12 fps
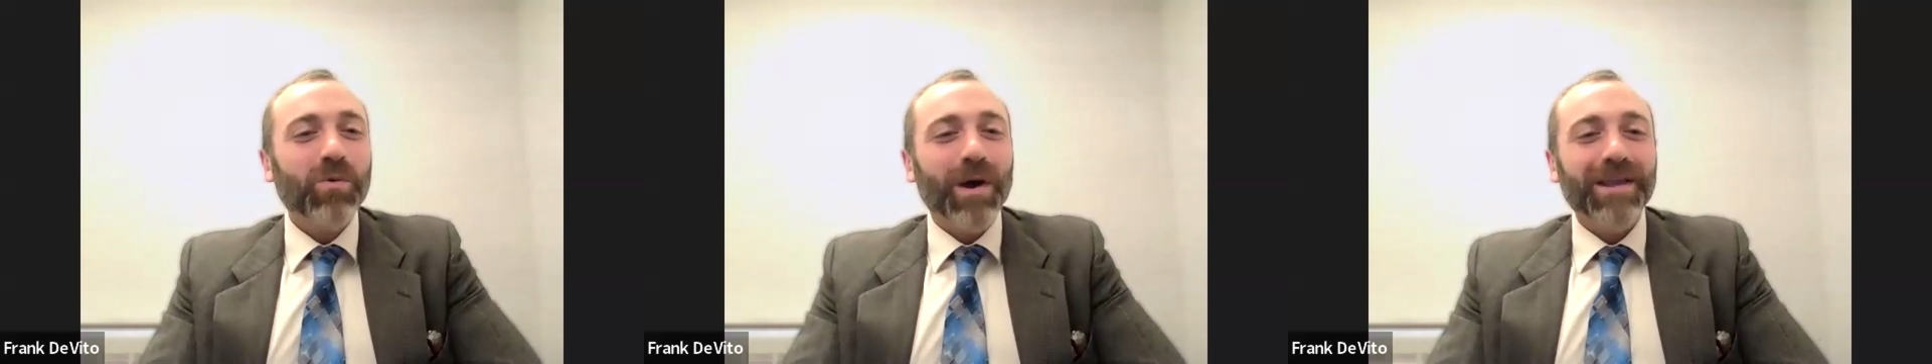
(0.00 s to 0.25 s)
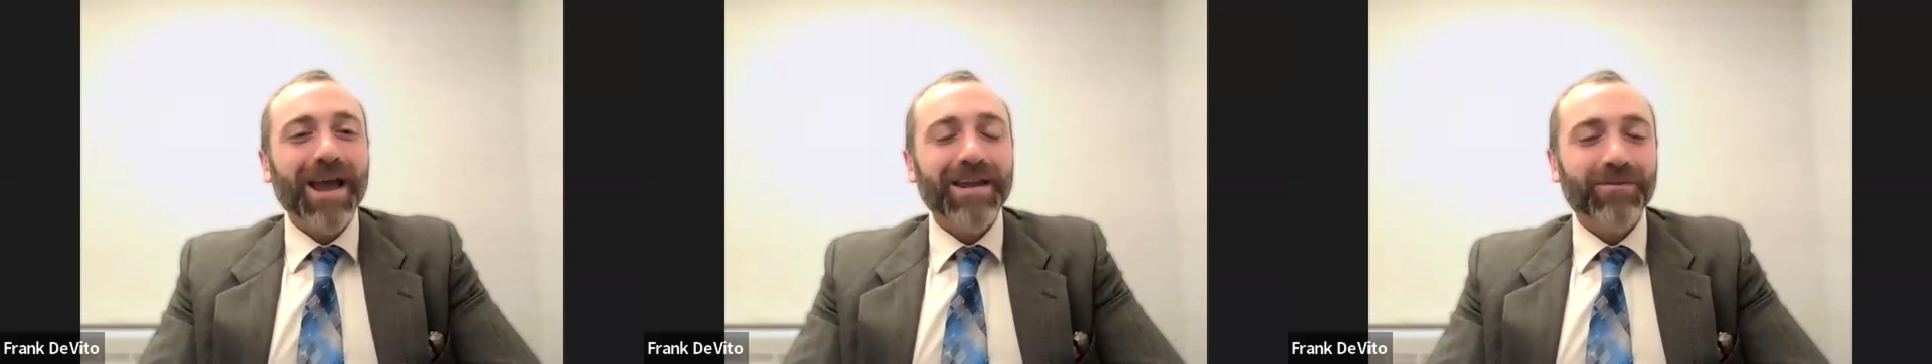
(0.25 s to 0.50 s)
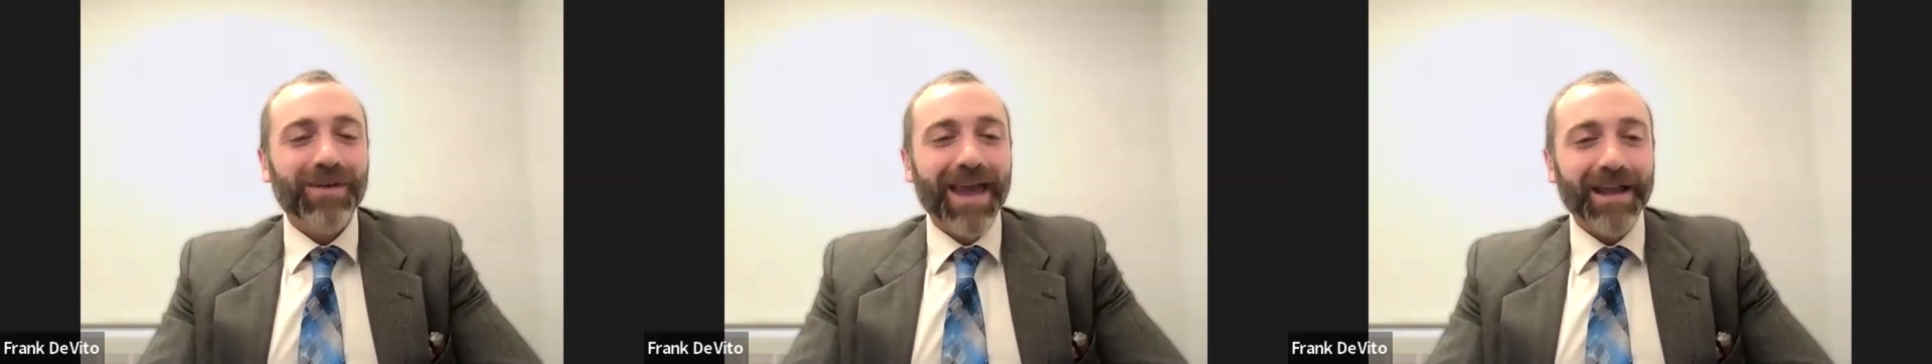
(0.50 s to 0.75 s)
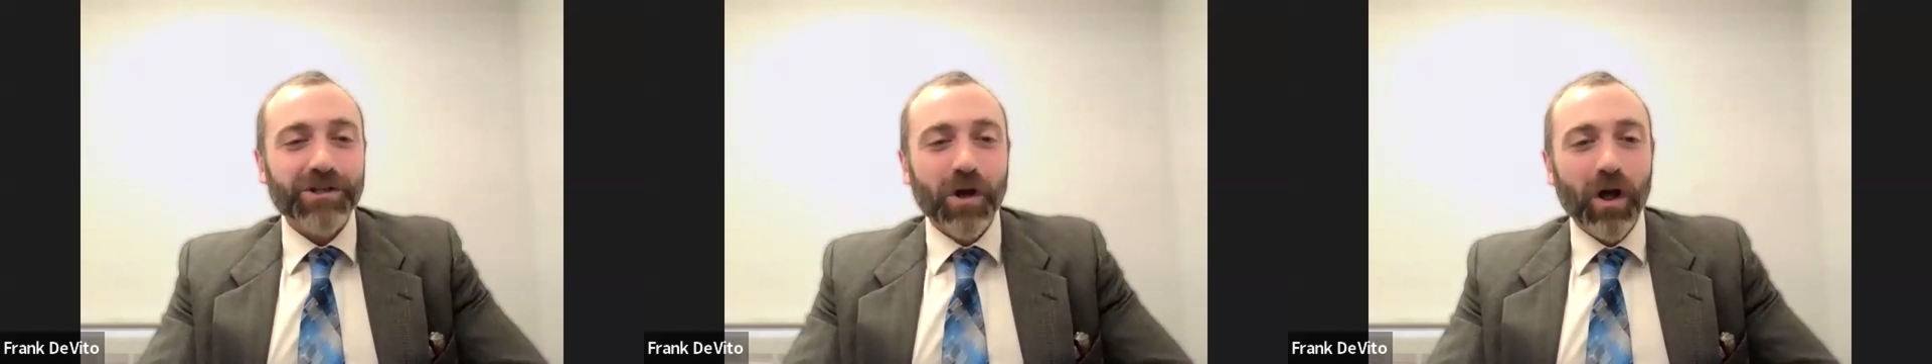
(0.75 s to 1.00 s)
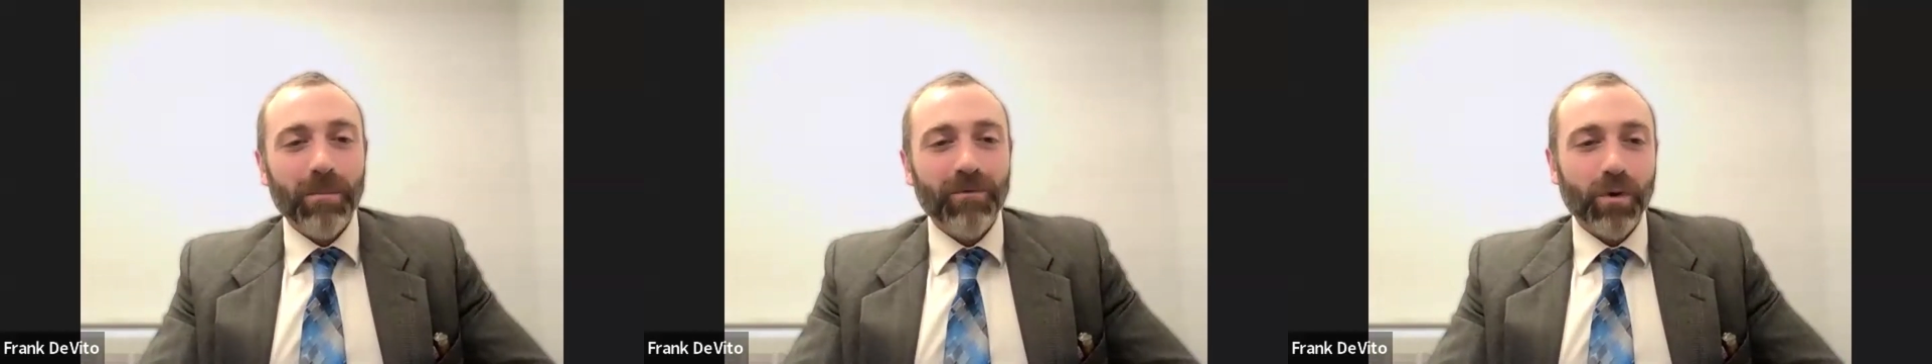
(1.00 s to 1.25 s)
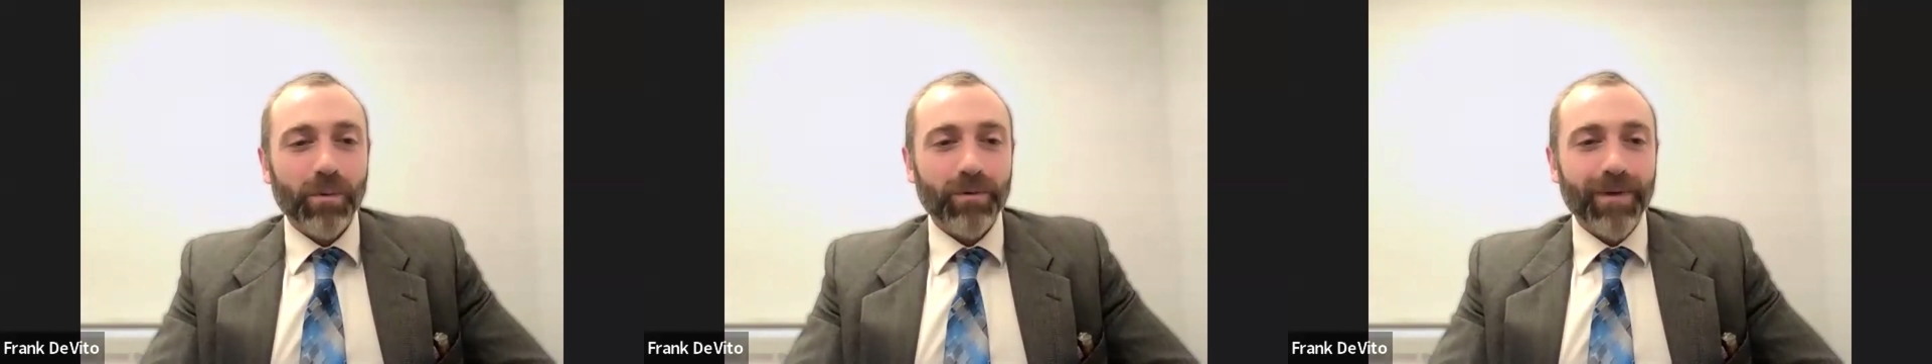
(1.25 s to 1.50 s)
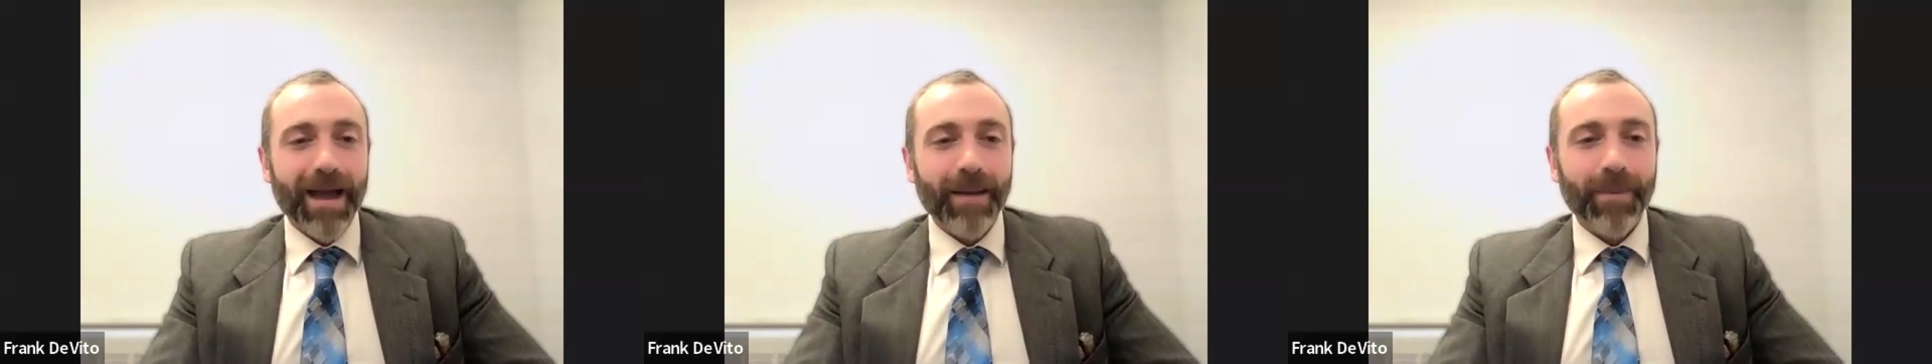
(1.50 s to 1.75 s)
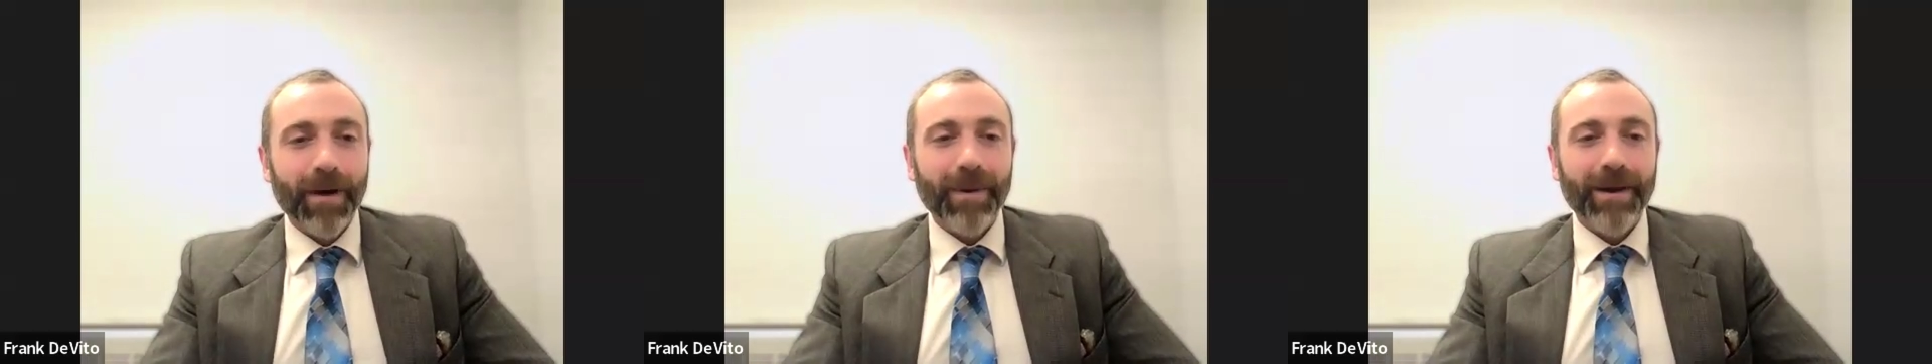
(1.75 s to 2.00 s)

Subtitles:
one kind of catch-all before we wrap up.